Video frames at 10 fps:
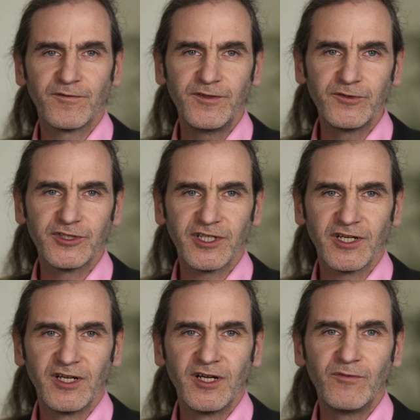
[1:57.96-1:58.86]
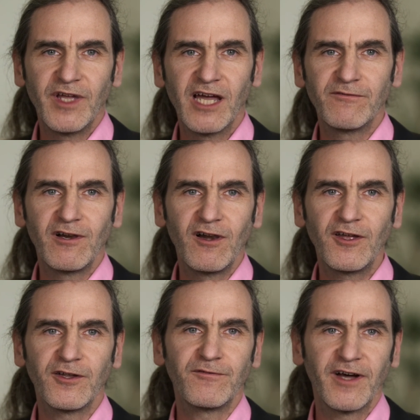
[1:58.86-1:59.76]
future, we have a
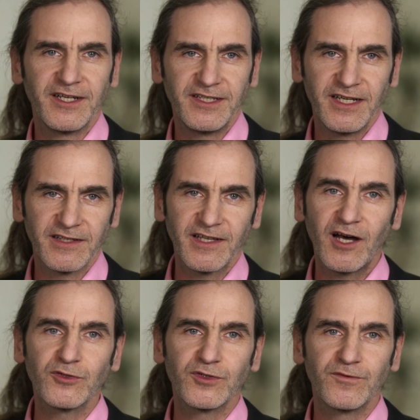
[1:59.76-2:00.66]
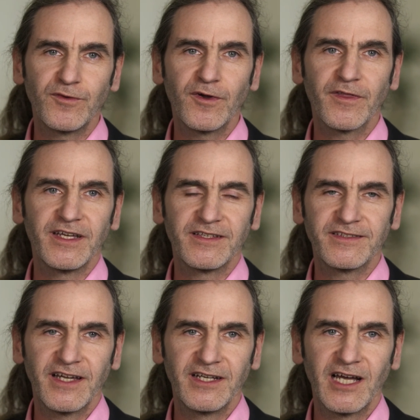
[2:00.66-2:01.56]
lot of ideas how to further
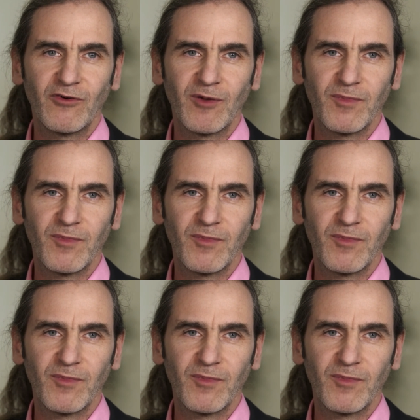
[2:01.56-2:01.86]
extend our